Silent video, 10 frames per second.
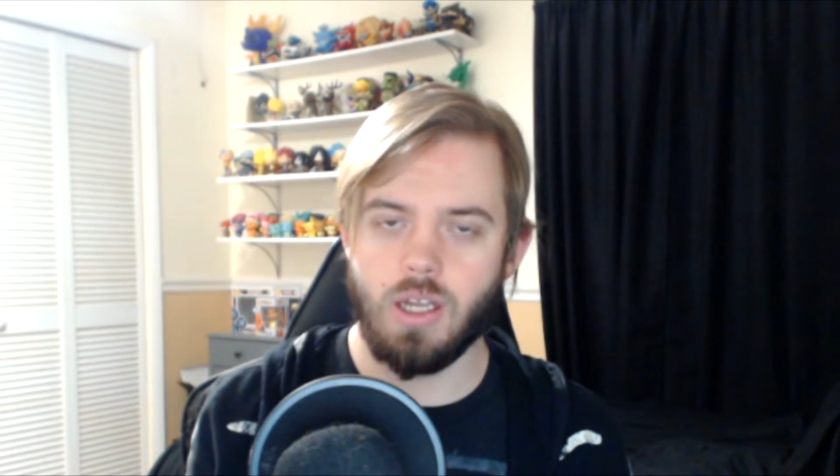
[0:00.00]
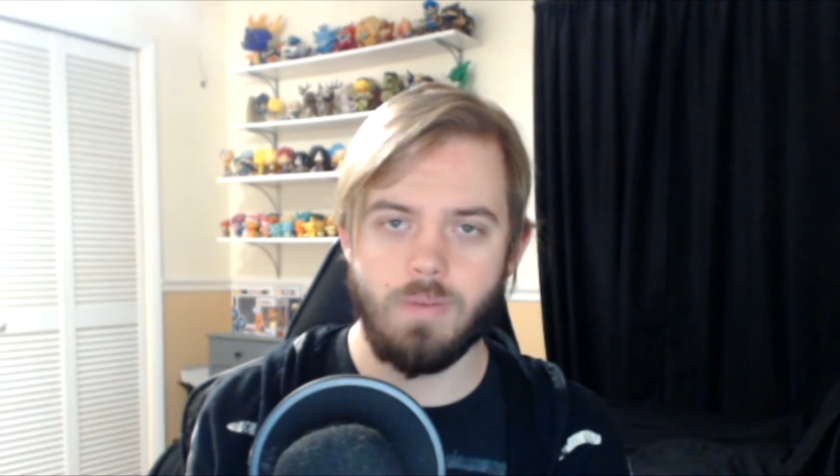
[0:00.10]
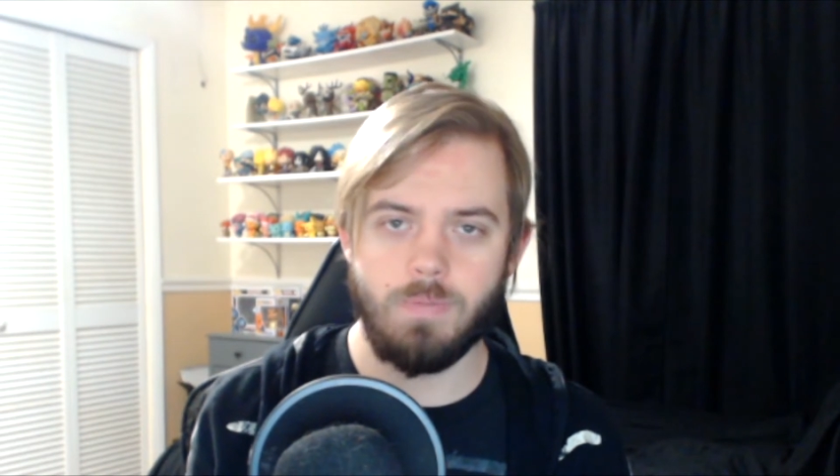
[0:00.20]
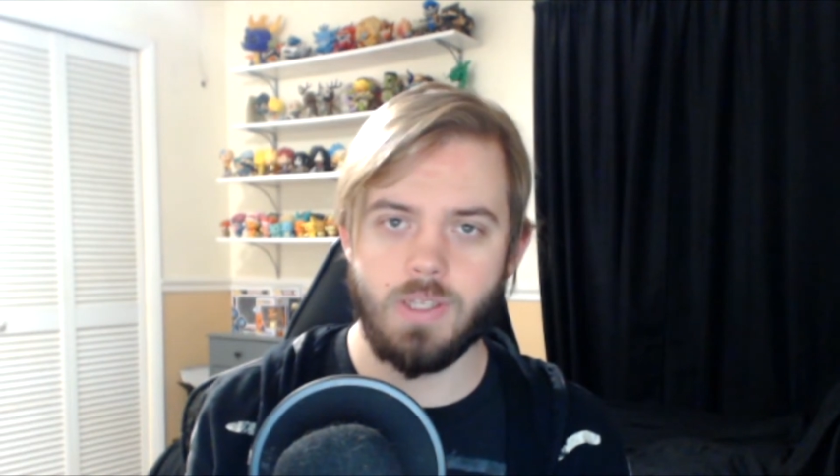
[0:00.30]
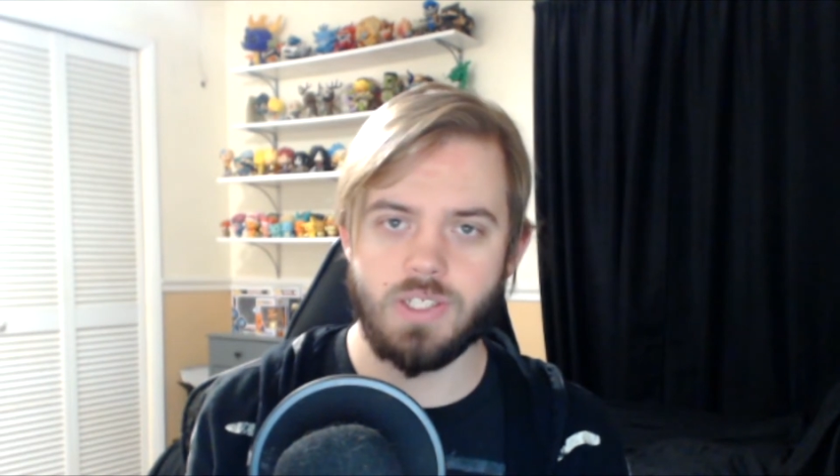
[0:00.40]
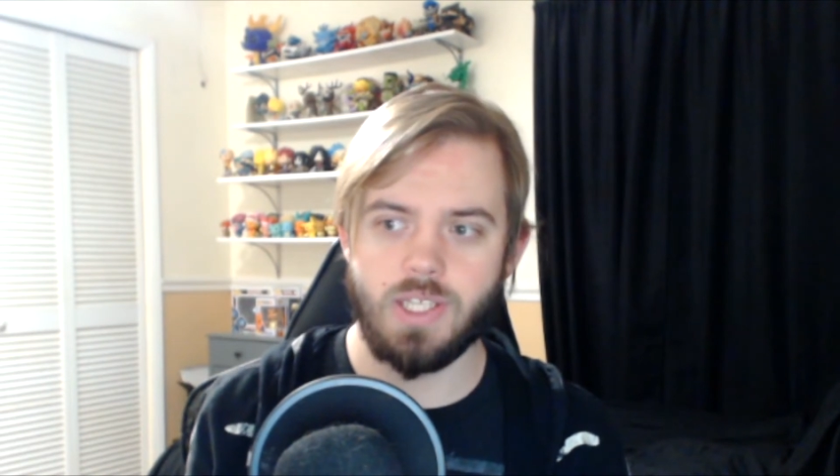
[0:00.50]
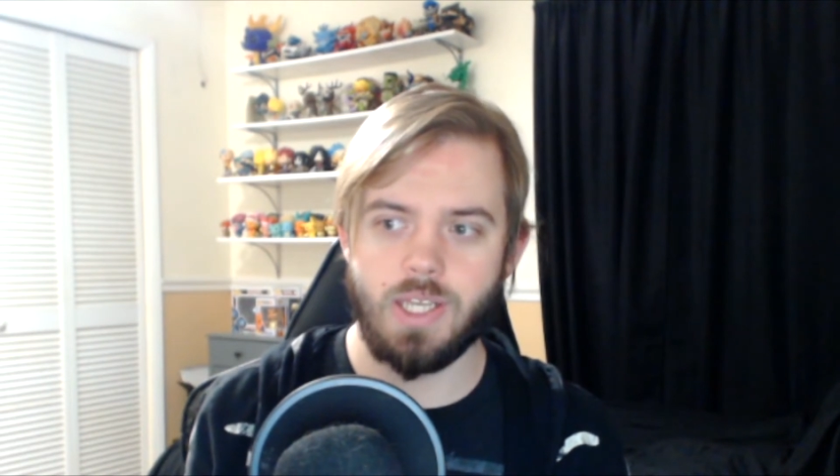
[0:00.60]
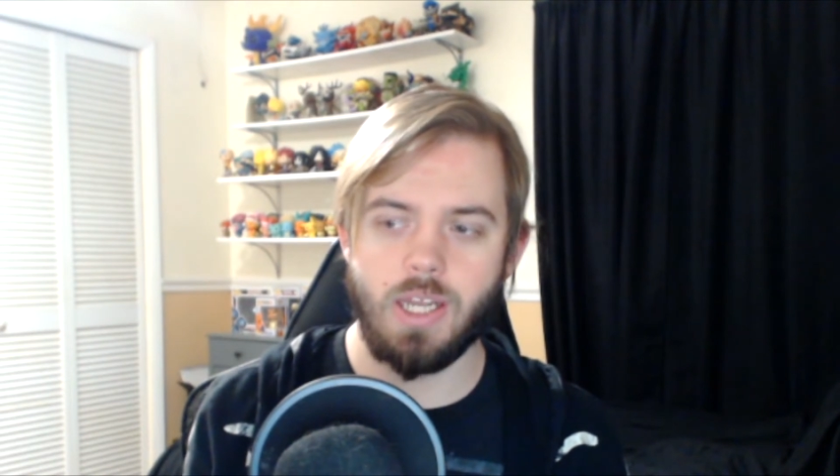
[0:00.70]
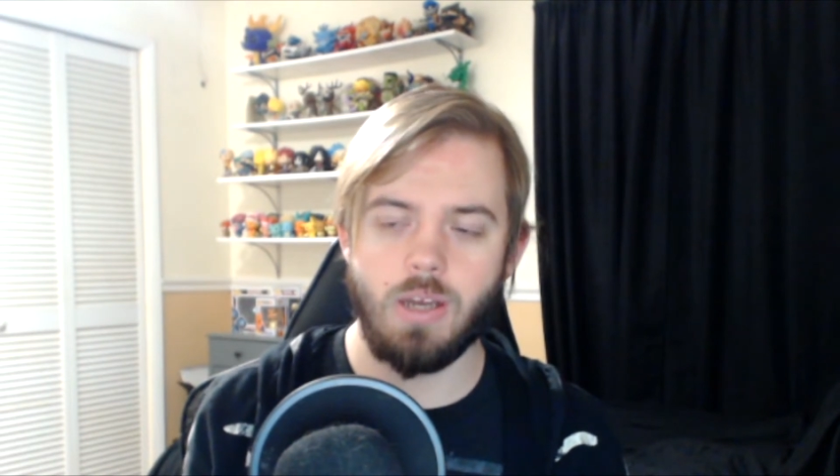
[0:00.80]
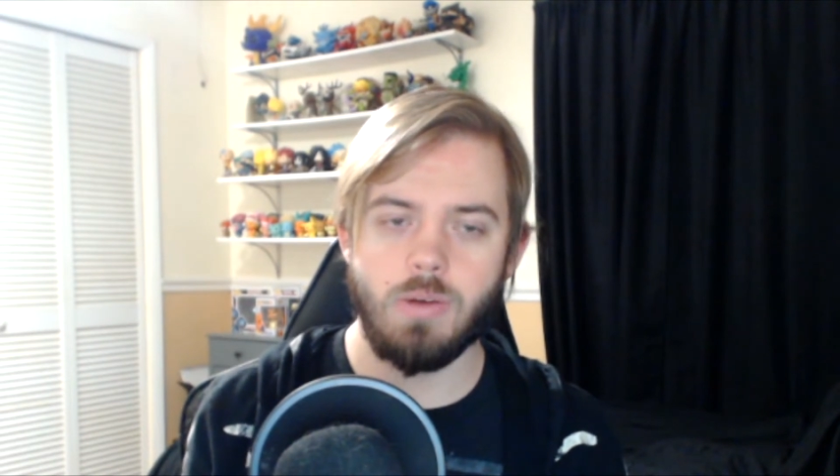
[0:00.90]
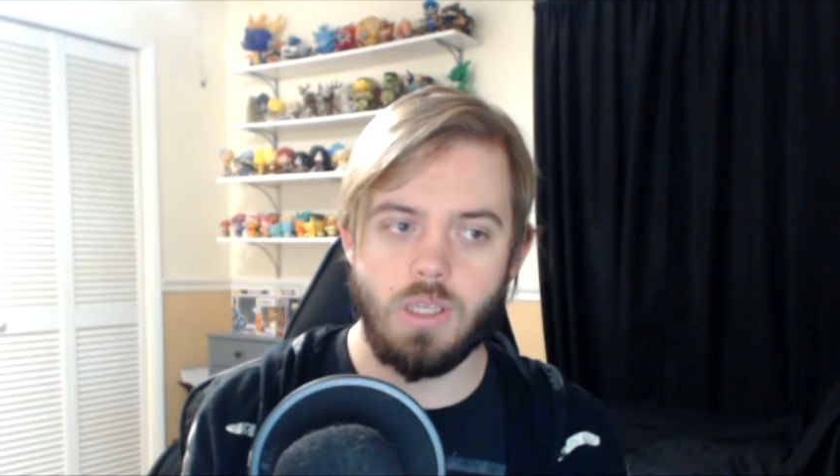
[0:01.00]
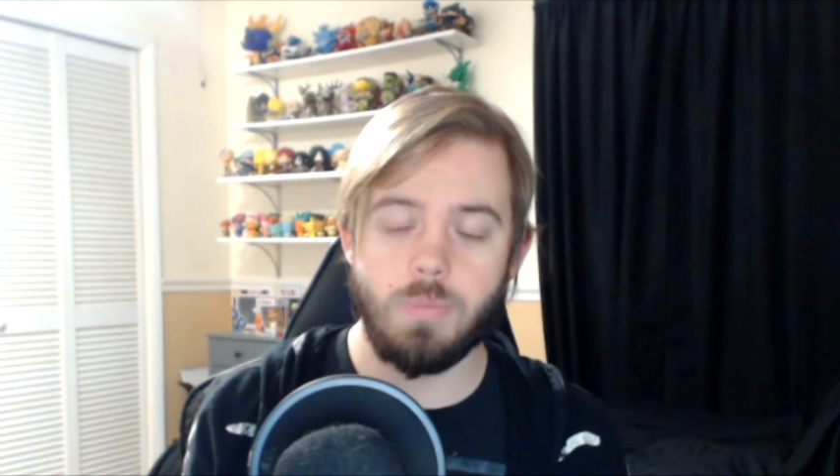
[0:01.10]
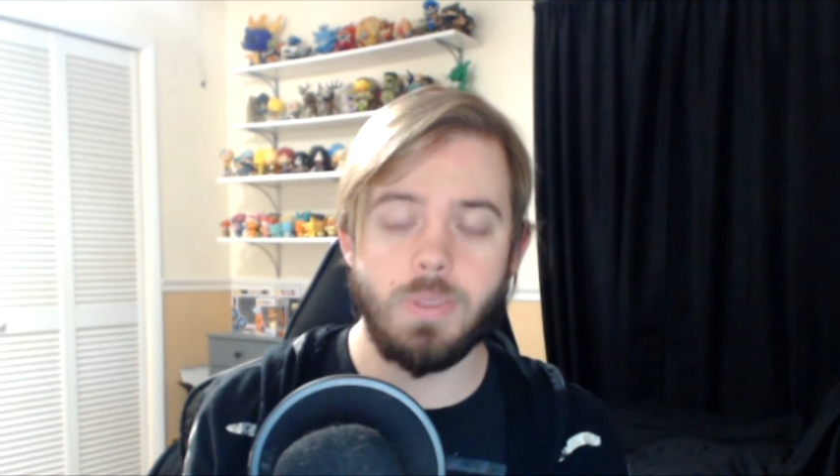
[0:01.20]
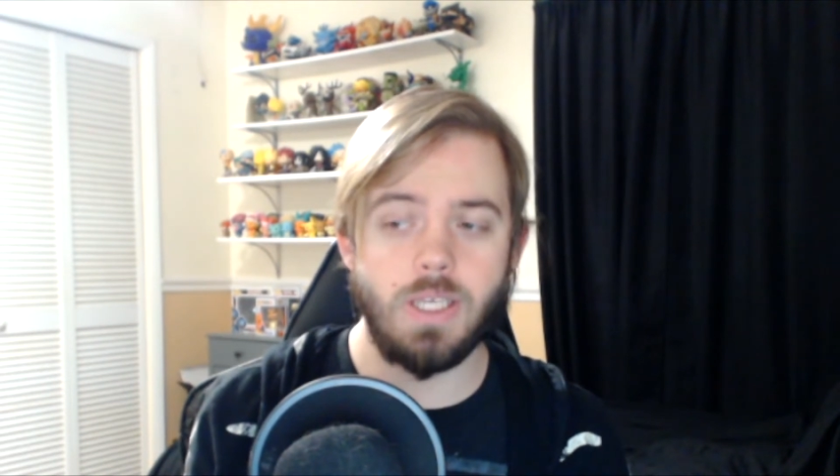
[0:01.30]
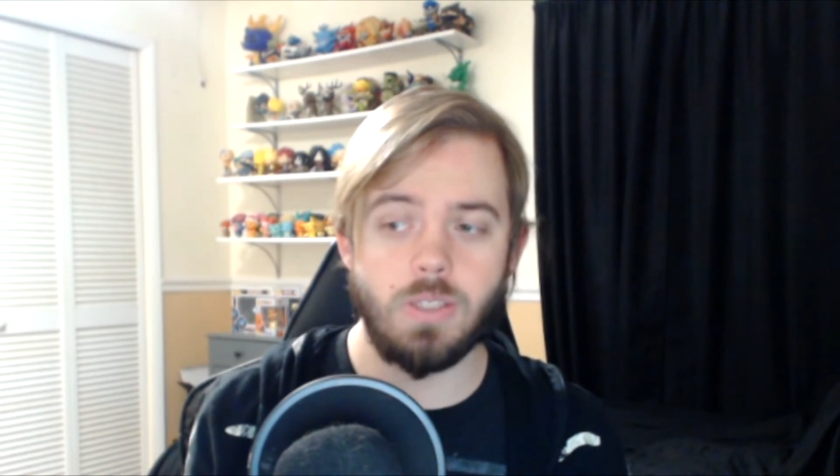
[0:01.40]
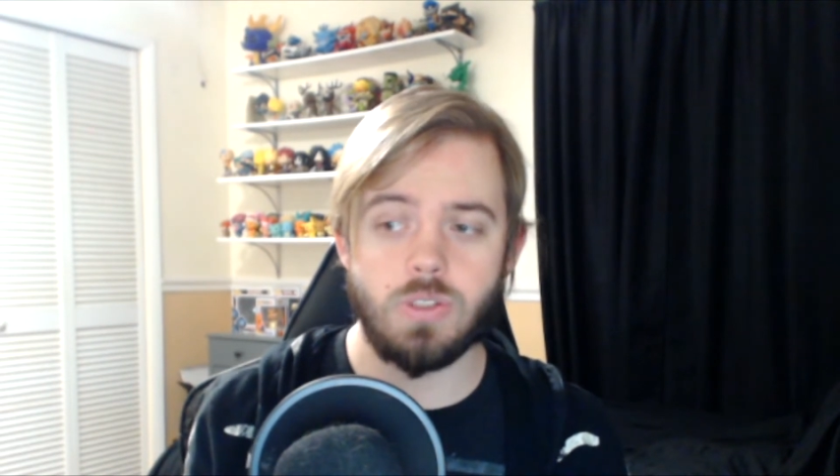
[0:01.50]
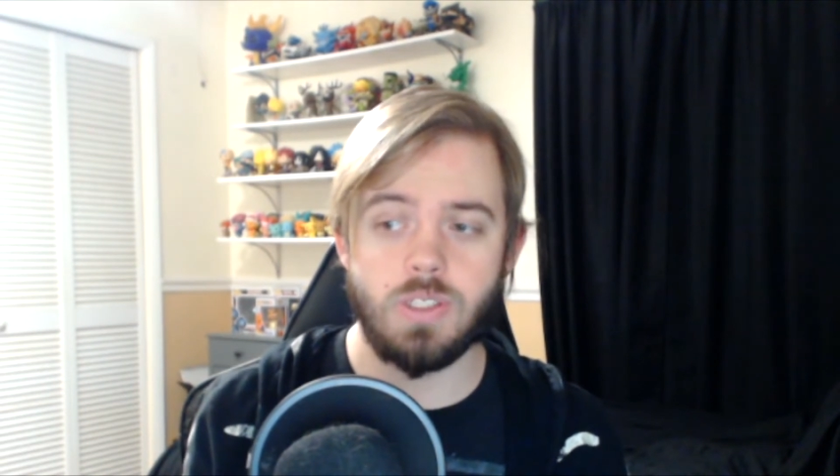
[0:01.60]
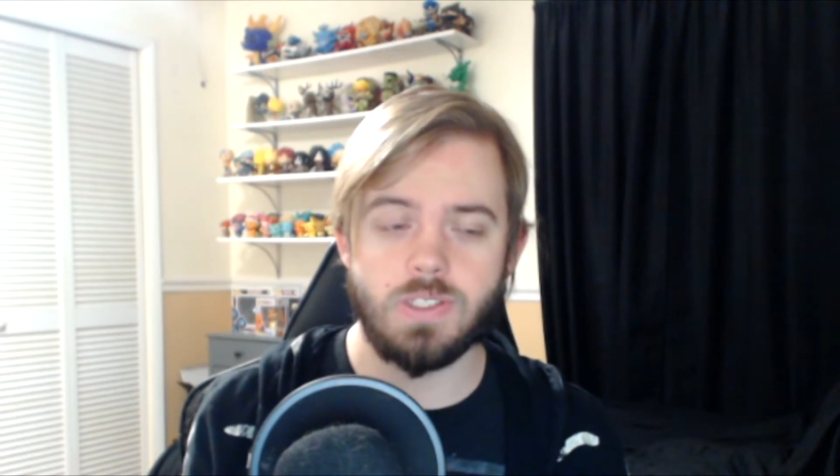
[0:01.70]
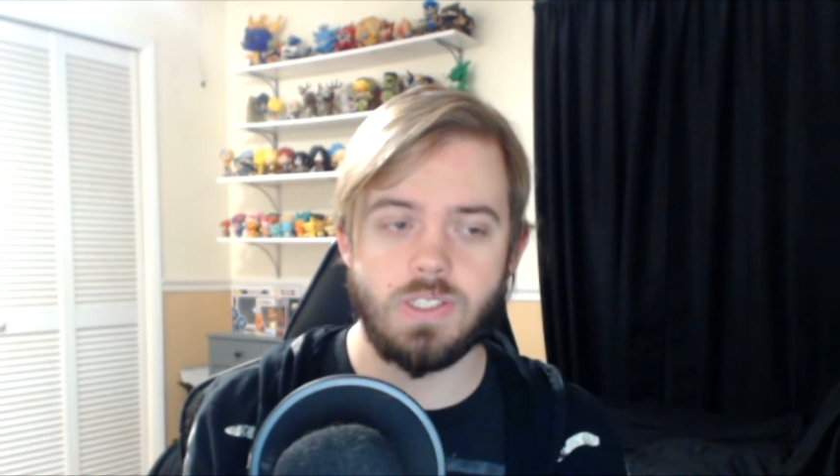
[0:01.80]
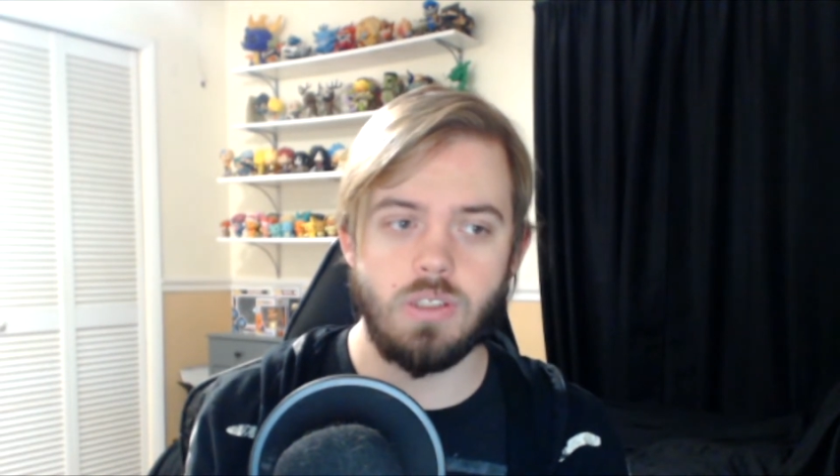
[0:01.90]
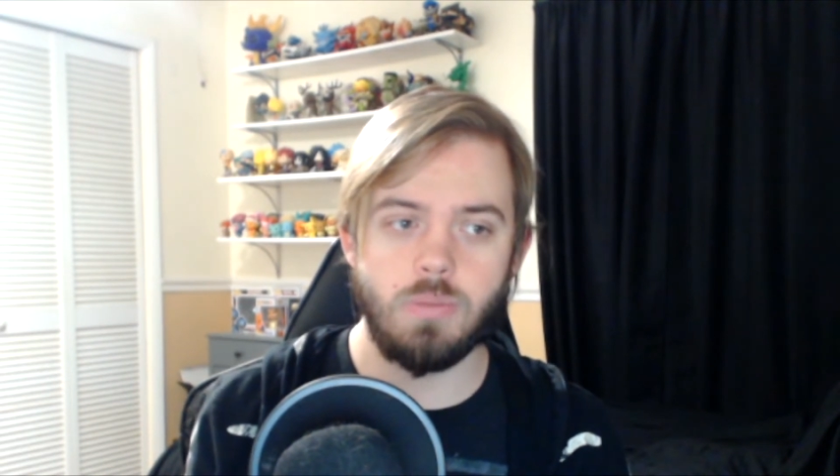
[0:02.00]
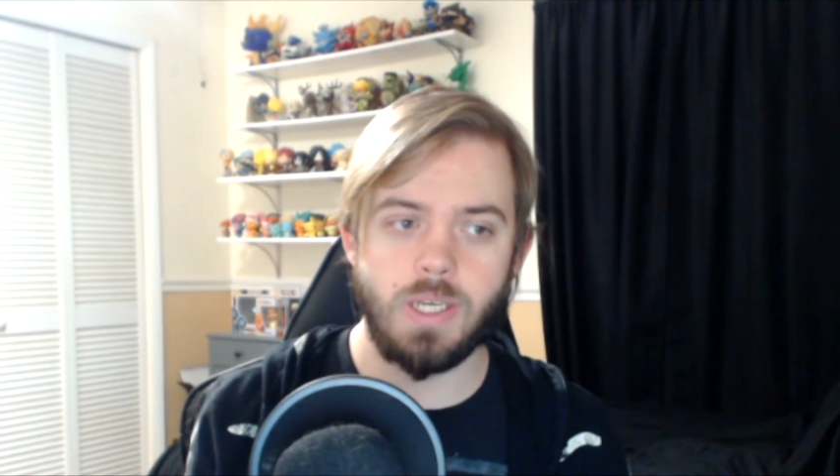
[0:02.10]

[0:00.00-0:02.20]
flesh that out. It'd be interesting to see though.